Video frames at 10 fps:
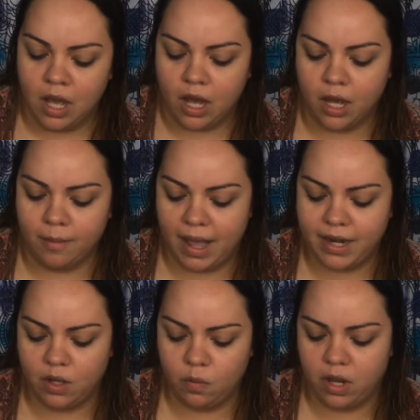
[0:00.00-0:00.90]
I
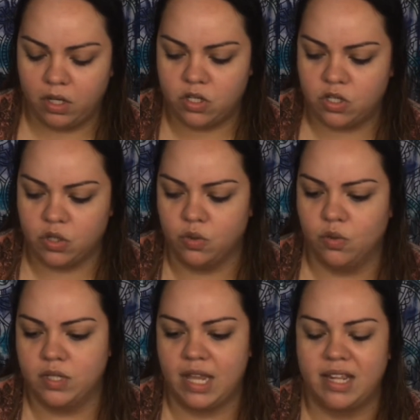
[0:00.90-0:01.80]
didn't want to
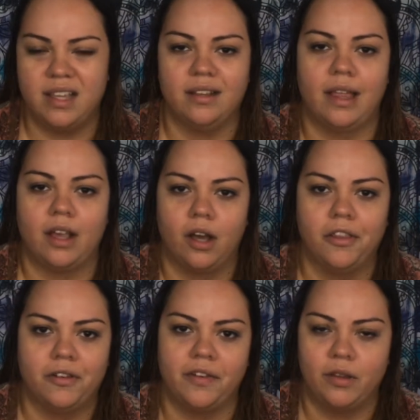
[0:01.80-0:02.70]
choose any like
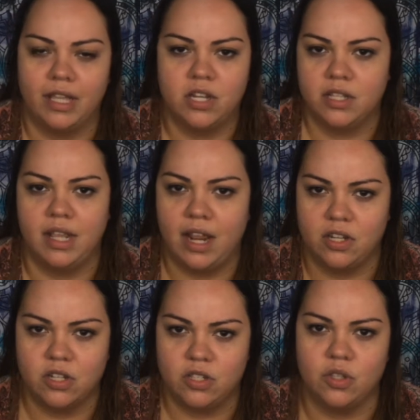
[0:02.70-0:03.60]
other foundation that I
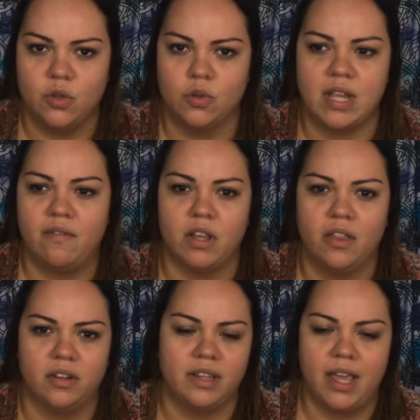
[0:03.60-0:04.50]
just use every
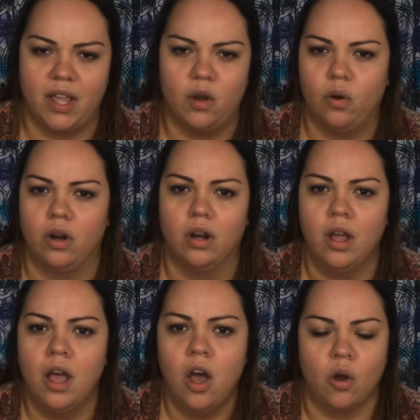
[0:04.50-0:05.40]
other day or
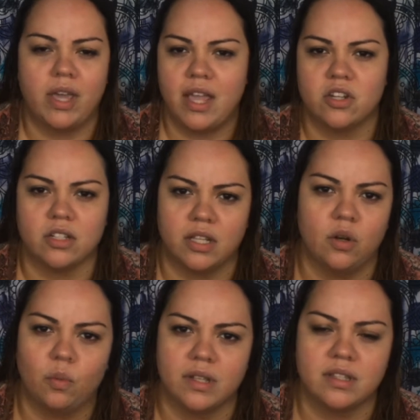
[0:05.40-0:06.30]
occasionally
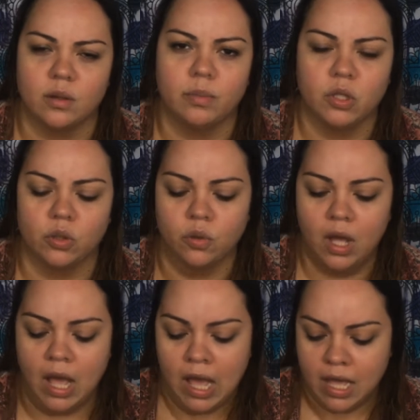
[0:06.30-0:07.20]
or once in a blue,
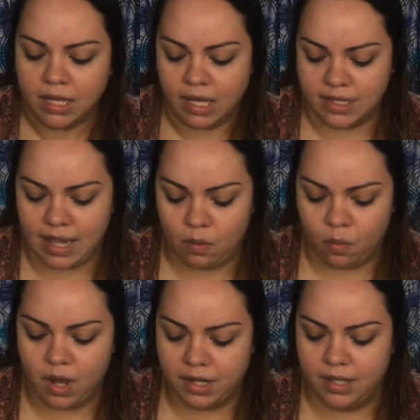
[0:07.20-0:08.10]
because I
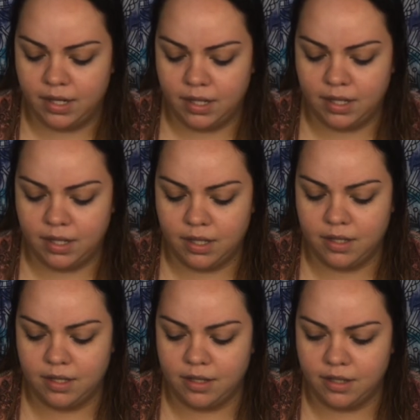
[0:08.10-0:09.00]
wanted
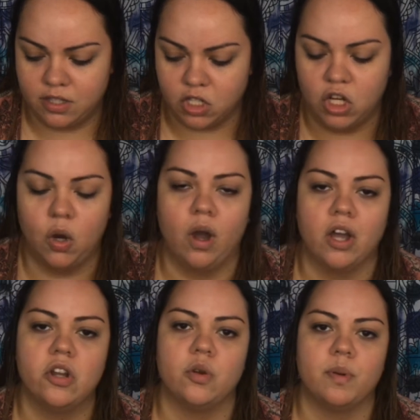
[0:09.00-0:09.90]
to know
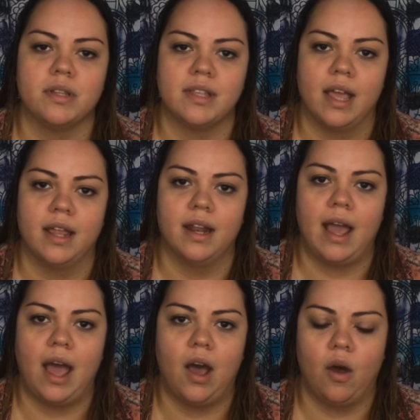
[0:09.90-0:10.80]
100%
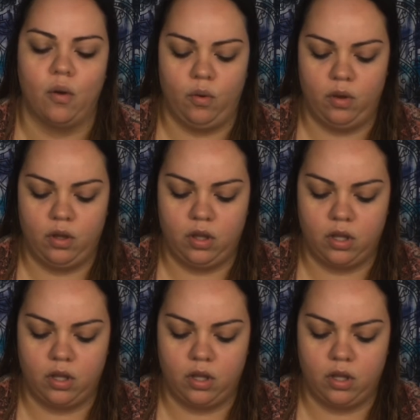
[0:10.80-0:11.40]
how,